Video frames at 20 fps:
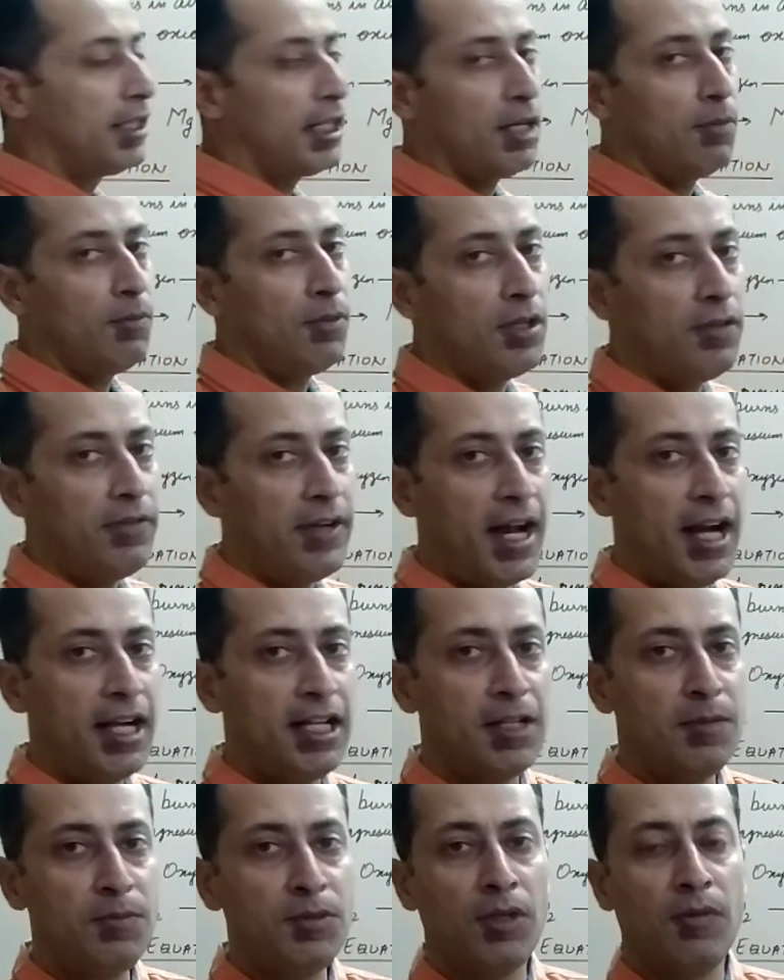the number of
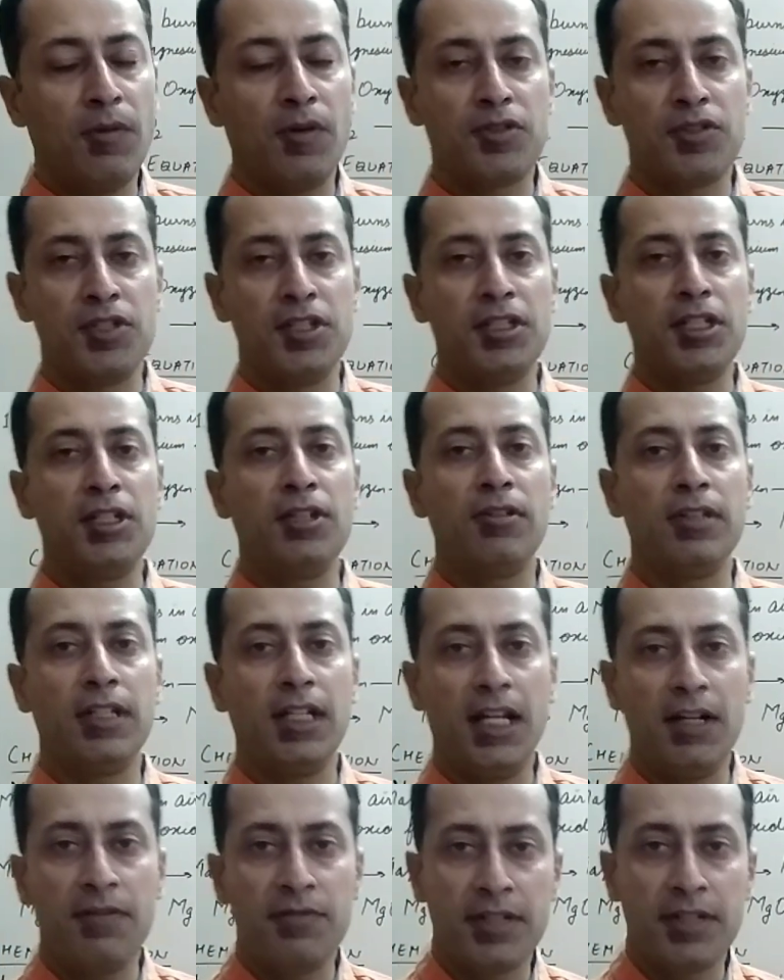atoms of oxygen on
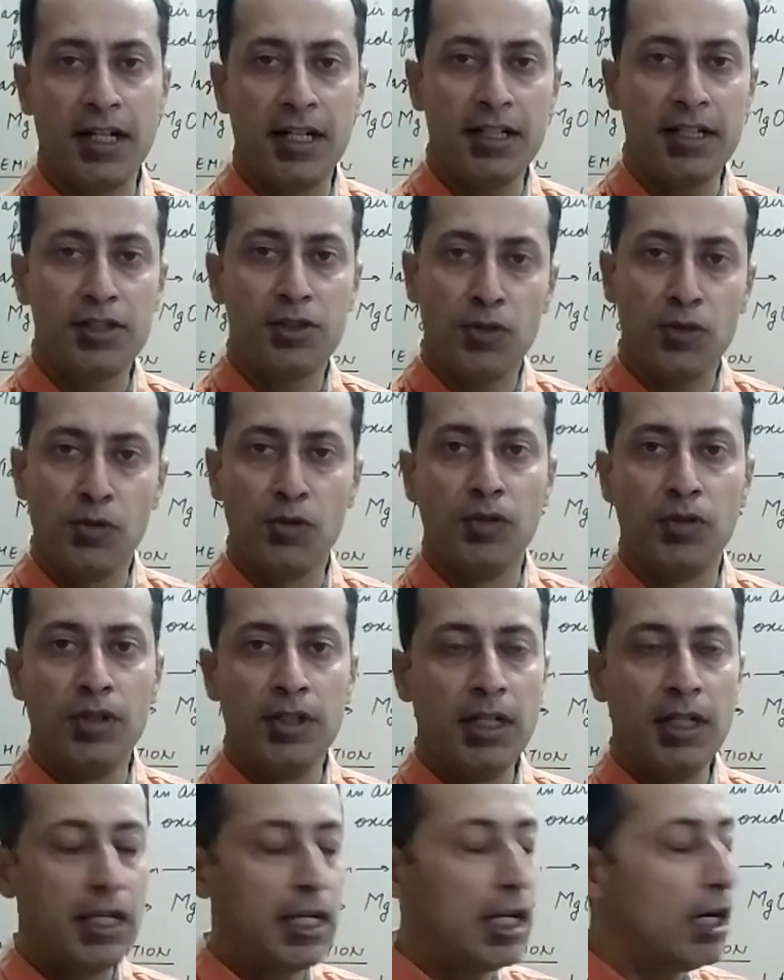the left side is
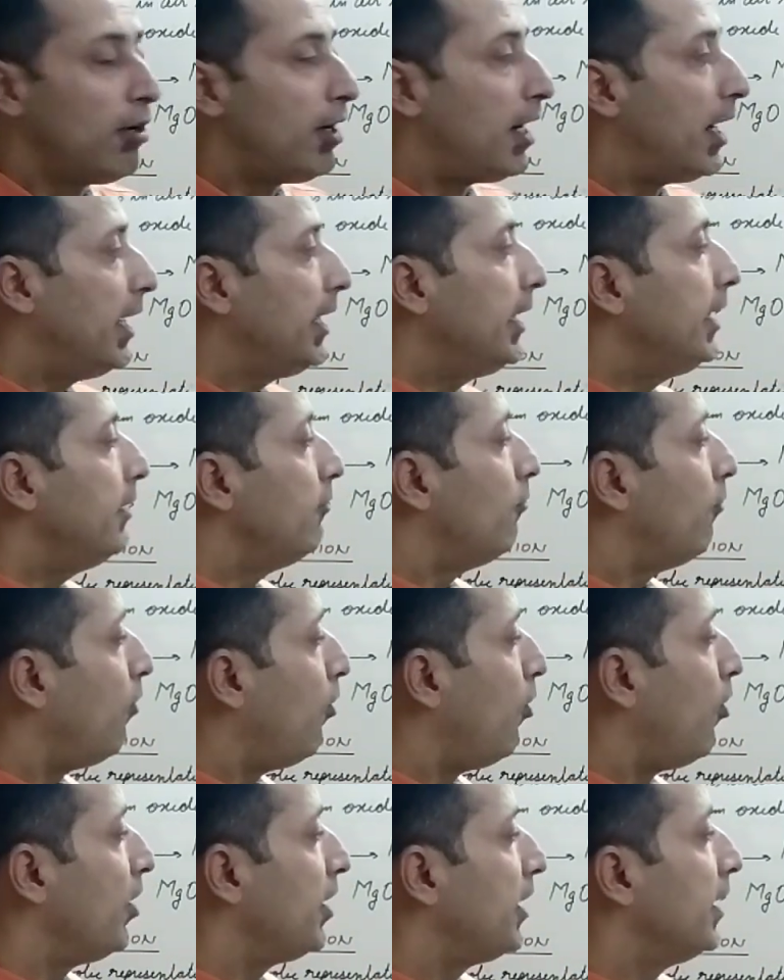2. Now I
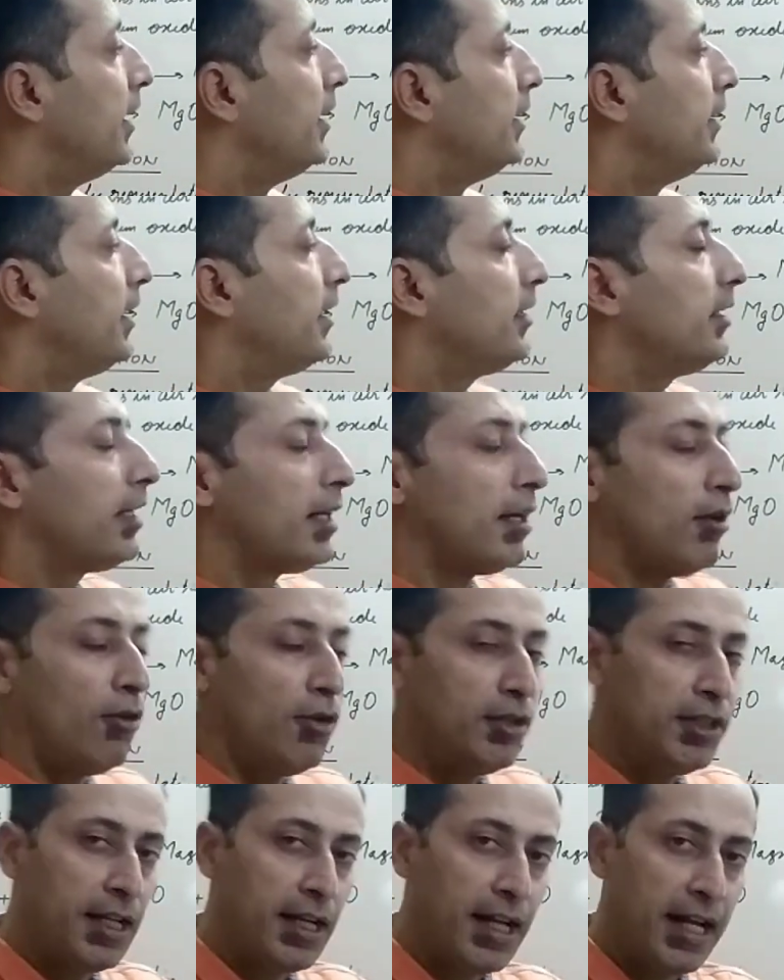want that
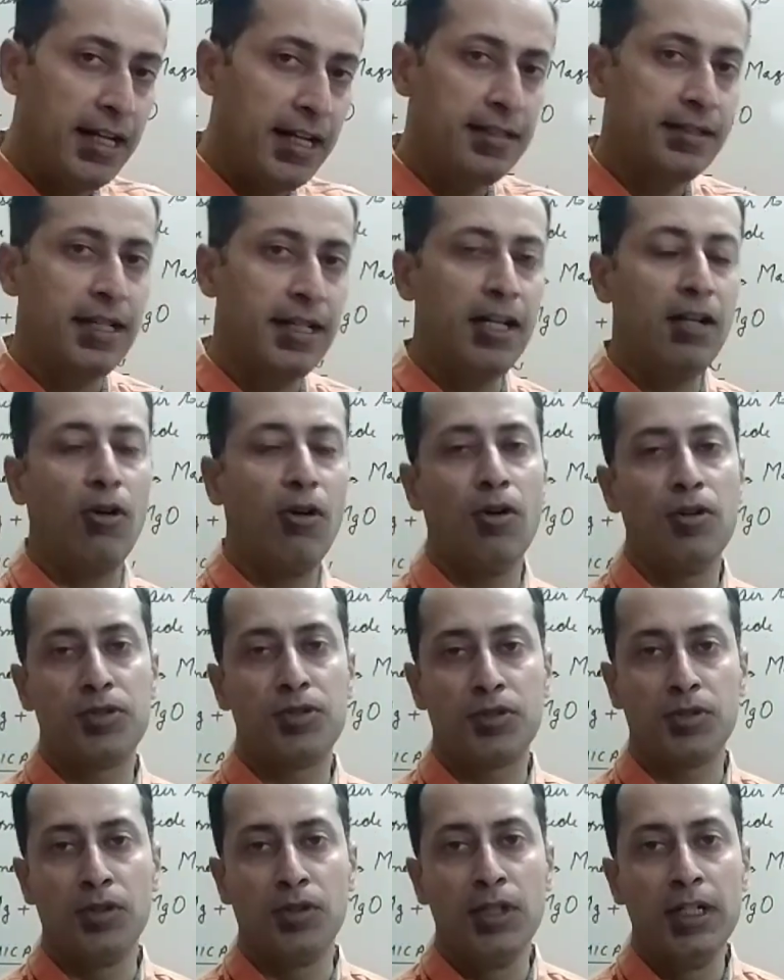on the right side
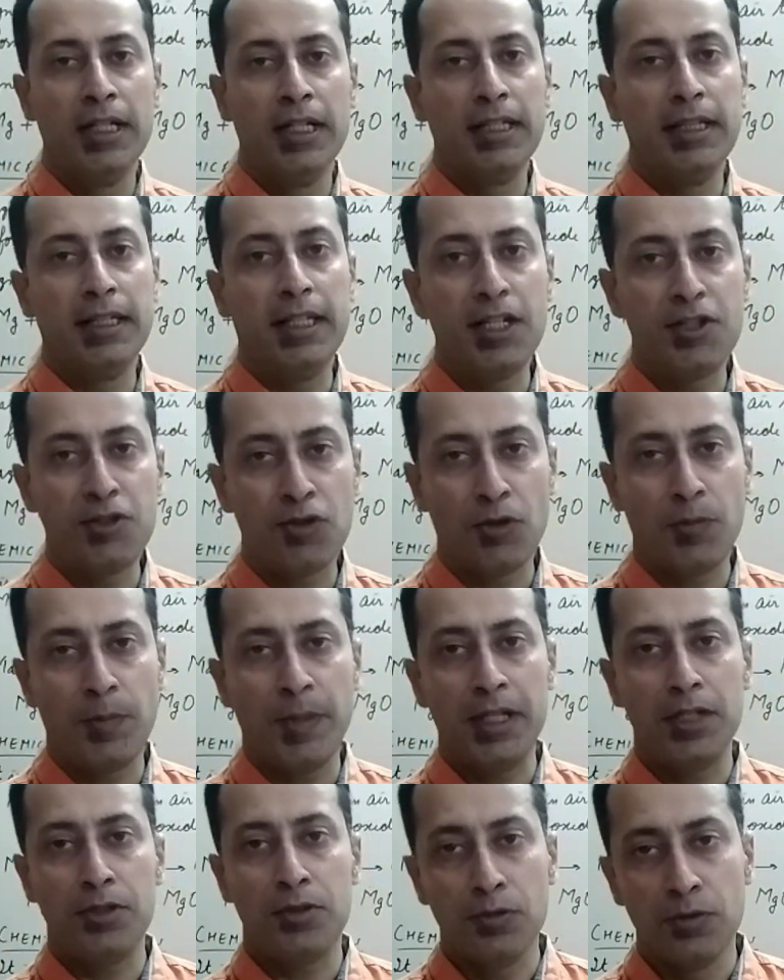also there should
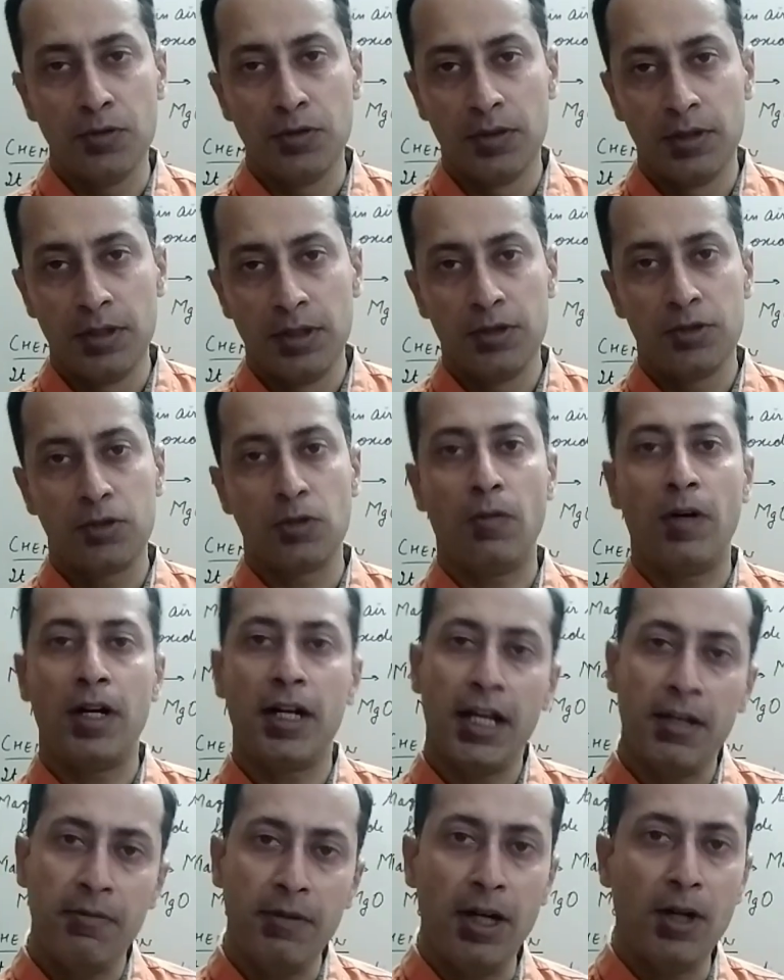be 2. So
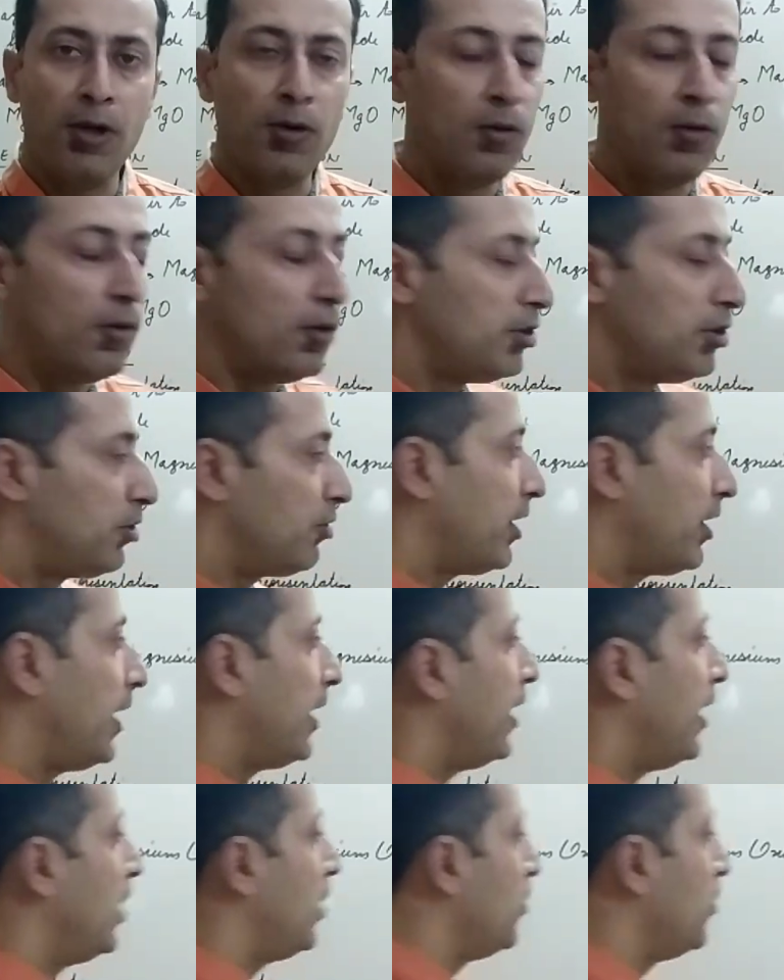what I will do? Should
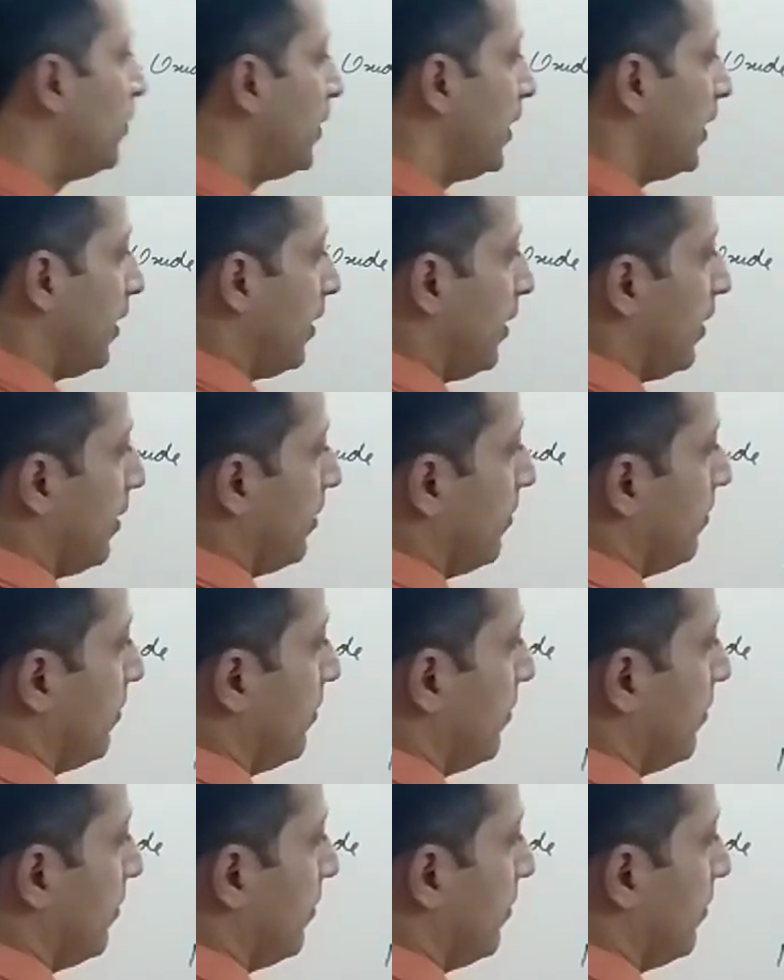I write 2 here?